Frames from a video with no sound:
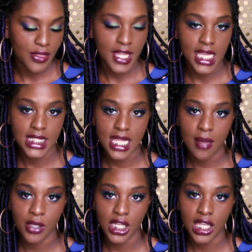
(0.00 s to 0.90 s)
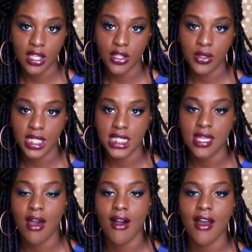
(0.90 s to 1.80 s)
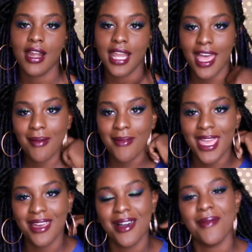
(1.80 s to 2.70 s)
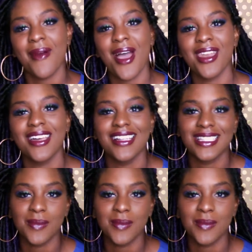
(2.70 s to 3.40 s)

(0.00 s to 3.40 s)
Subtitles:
things that I'm going to include in this haul are not makeup products,